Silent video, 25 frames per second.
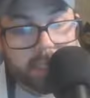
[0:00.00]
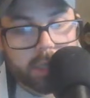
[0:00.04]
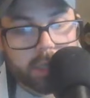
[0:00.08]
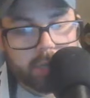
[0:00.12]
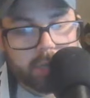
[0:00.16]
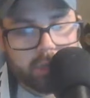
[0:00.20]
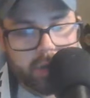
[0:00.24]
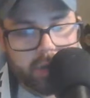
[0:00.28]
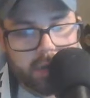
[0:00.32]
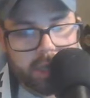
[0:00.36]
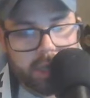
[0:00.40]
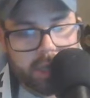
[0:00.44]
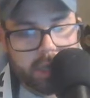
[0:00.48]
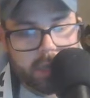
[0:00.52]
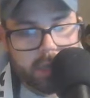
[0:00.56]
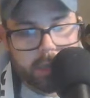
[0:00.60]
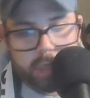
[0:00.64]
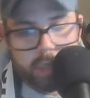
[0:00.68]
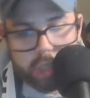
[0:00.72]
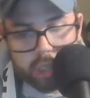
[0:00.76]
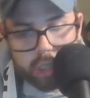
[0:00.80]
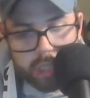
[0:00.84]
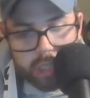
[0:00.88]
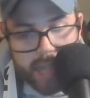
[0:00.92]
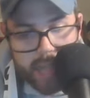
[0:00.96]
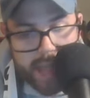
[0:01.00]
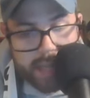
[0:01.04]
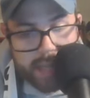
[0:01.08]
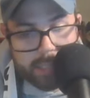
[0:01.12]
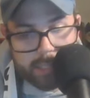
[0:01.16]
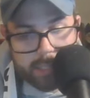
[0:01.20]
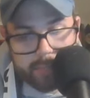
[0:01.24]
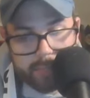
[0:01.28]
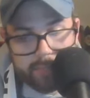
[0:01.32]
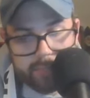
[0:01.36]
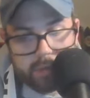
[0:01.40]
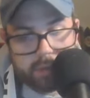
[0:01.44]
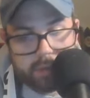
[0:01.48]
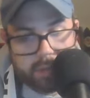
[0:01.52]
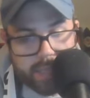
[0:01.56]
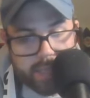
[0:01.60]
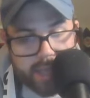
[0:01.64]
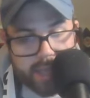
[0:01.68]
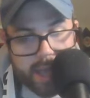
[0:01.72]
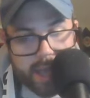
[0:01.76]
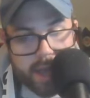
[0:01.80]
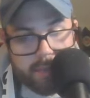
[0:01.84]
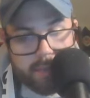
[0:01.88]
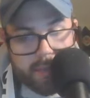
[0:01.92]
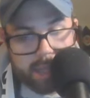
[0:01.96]
is a really good chance for
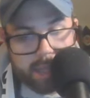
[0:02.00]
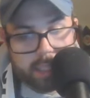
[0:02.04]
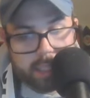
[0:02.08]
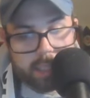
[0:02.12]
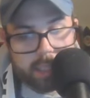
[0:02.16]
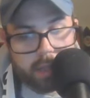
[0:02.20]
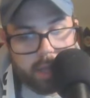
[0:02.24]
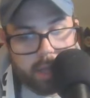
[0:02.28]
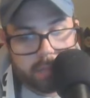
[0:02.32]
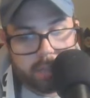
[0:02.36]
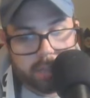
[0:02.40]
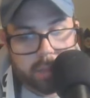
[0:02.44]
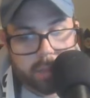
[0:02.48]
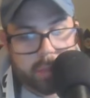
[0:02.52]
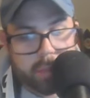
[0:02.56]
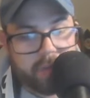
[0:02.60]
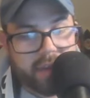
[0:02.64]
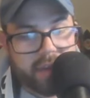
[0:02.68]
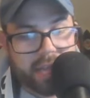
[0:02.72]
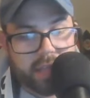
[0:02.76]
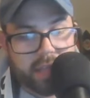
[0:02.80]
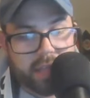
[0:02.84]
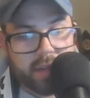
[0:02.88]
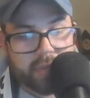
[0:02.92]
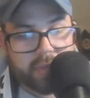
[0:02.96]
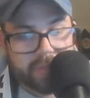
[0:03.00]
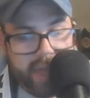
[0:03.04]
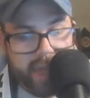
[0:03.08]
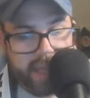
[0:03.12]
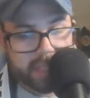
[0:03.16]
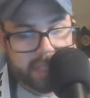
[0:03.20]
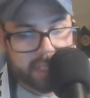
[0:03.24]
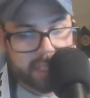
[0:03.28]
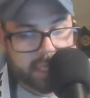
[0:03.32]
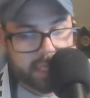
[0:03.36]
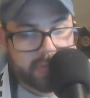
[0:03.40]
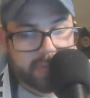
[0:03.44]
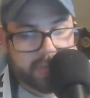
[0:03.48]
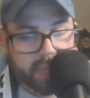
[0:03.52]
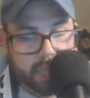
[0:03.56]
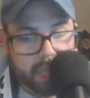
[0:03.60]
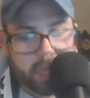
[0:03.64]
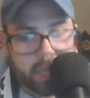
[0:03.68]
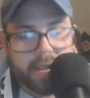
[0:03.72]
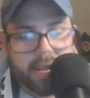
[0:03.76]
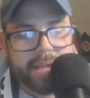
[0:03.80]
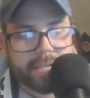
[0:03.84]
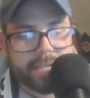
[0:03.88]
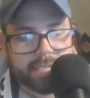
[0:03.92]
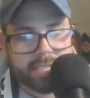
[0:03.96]
Liga MX clubs to provide their fans living in
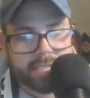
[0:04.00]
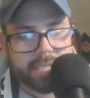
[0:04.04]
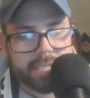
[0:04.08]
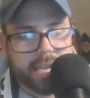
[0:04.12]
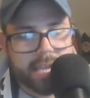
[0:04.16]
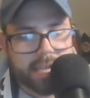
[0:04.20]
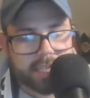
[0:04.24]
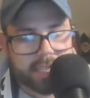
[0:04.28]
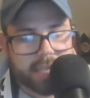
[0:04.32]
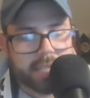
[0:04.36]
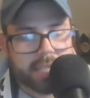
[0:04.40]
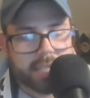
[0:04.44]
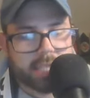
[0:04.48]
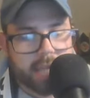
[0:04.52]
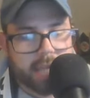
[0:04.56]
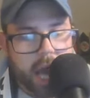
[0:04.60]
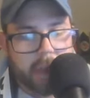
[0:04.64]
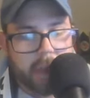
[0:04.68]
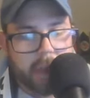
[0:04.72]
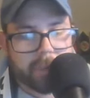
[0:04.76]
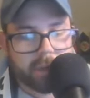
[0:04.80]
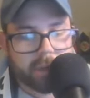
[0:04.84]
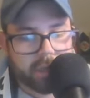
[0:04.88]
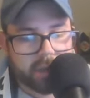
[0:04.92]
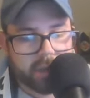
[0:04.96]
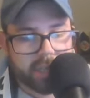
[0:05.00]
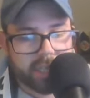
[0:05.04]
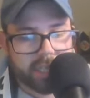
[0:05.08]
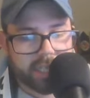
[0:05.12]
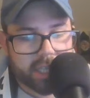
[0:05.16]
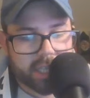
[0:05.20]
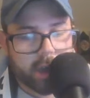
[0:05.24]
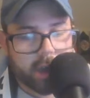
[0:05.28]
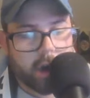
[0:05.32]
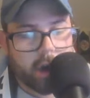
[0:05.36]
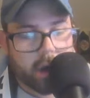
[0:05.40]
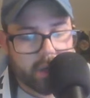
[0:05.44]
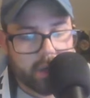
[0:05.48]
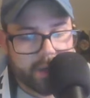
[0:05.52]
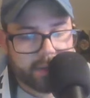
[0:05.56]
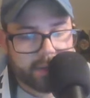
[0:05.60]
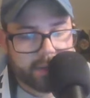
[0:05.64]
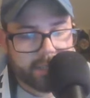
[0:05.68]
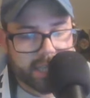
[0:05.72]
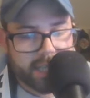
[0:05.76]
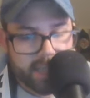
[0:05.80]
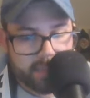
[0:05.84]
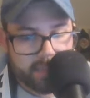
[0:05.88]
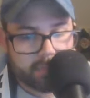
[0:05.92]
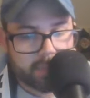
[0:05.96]
the United States as an opportunity to see all their
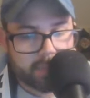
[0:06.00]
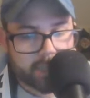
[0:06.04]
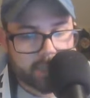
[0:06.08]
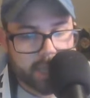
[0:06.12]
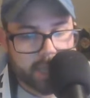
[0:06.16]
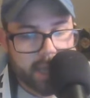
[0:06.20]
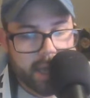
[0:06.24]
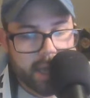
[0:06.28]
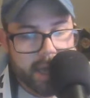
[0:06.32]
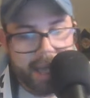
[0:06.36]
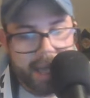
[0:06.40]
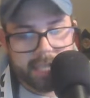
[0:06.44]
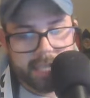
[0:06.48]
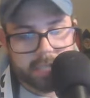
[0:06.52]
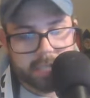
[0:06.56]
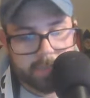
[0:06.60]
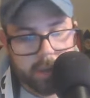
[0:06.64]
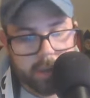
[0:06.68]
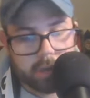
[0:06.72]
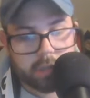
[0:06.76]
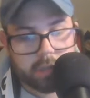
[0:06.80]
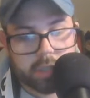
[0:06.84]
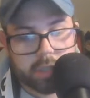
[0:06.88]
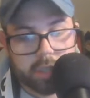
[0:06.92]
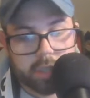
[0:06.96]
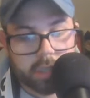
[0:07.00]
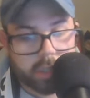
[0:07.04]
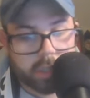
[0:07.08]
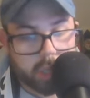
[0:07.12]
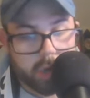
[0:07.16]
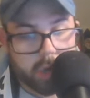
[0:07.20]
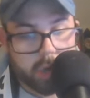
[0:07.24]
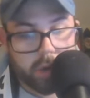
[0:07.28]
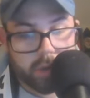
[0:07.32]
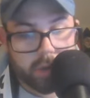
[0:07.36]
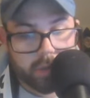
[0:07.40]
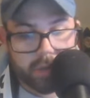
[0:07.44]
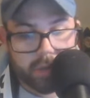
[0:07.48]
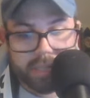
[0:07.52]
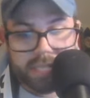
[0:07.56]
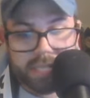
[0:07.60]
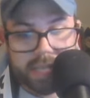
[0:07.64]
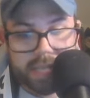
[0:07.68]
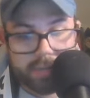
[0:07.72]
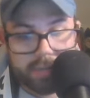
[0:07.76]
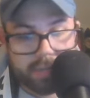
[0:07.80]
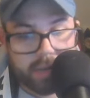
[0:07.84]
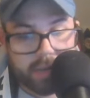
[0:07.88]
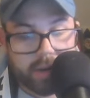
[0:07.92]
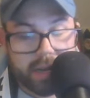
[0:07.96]
teams, as opposed to just two or three
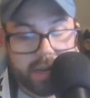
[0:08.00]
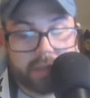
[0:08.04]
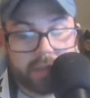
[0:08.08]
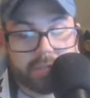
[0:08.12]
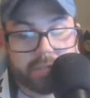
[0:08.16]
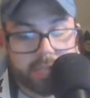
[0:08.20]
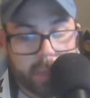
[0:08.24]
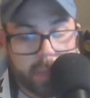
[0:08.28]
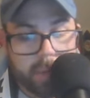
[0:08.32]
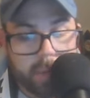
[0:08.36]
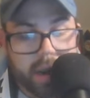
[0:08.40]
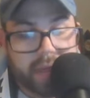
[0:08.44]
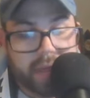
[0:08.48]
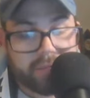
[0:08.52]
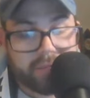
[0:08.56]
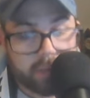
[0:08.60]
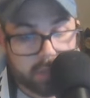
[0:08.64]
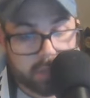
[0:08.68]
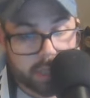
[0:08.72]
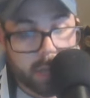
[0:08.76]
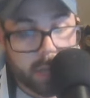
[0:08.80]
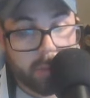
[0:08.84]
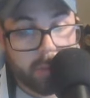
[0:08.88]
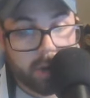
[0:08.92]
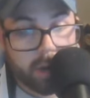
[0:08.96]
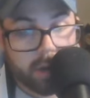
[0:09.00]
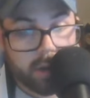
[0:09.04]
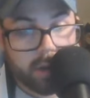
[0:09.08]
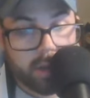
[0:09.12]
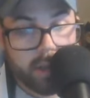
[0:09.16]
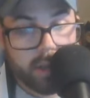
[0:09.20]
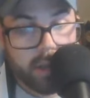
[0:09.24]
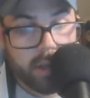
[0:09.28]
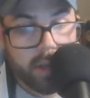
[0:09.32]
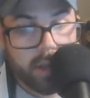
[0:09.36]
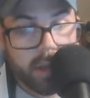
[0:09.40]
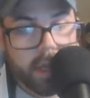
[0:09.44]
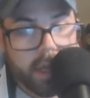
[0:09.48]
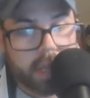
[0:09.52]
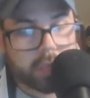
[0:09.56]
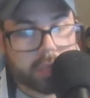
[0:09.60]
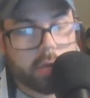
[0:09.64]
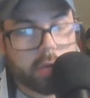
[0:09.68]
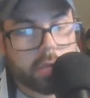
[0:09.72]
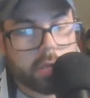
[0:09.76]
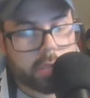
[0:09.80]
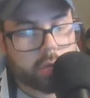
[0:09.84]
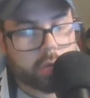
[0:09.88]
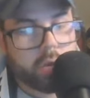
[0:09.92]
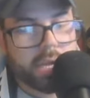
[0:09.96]
teams that are here summer after summer.
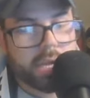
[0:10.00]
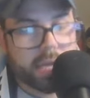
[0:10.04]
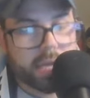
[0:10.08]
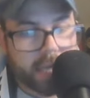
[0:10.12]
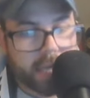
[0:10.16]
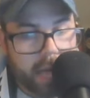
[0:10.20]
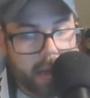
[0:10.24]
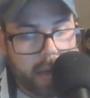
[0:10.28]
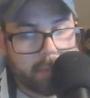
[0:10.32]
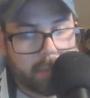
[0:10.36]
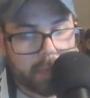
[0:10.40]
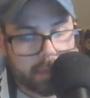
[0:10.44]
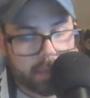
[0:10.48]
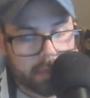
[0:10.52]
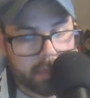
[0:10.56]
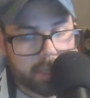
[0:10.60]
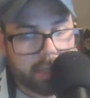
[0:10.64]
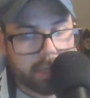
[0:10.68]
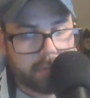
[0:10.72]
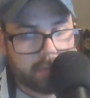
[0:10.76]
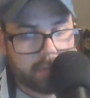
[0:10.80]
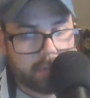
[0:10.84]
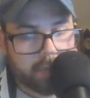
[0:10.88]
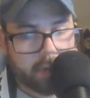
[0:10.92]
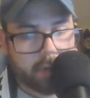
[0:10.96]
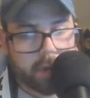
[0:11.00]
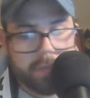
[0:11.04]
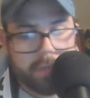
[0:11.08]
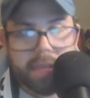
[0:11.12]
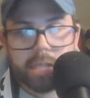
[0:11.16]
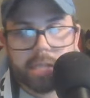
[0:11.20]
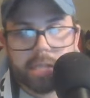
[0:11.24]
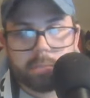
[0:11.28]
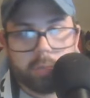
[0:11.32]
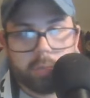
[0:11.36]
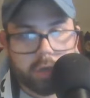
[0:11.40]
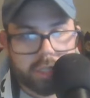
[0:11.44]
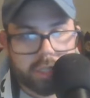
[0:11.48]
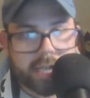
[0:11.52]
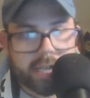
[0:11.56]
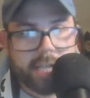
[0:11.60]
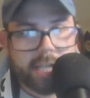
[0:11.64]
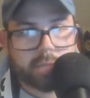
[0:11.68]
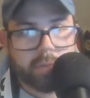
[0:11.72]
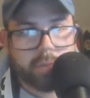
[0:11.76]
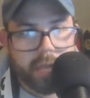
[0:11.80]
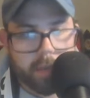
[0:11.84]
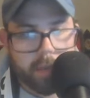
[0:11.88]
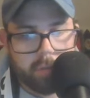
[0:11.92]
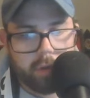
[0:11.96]
It's also economically, you know, it makes more
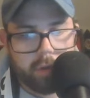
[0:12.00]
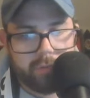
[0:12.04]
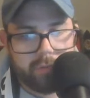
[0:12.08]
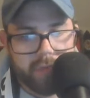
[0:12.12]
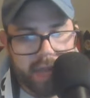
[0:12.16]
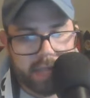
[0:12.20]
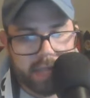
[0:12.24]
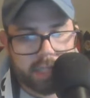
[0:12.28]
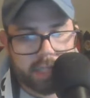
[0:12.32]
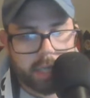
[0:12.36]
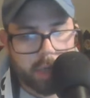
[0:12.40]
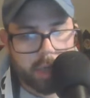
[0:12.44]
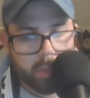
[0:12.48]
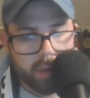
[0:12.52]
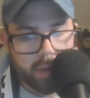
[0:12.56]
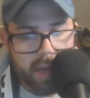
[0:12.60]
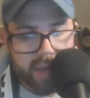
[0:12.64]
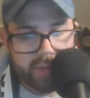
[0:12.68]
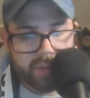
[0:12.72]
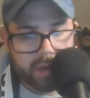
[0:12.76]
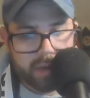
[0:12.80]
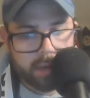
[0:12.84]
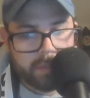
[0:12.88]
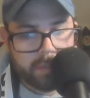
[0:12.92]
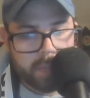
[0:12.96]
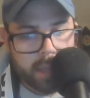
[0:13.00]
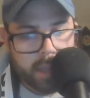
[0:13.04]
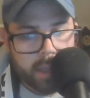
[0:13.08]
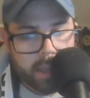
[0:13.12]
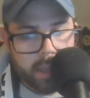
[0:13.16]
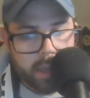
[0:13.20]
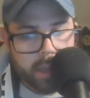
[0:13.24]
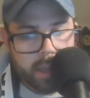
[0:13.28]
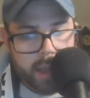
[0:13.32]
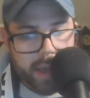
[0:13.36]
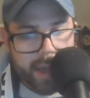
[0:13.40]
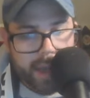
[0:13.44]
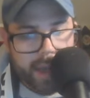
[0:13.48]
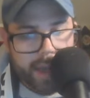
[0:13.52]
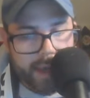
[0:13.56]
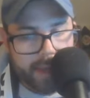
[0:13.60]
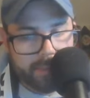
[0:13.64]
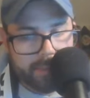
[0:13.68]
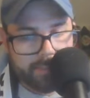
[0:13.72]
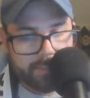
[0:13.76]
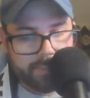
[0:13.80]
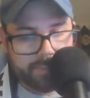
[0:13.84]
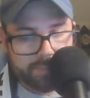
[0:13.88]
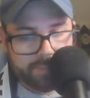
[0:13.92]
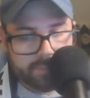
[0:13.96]
sense. We get more fans here, whatever.
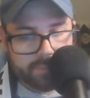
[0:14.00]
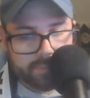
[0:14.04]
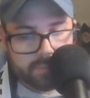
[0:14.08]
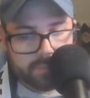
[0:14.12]
So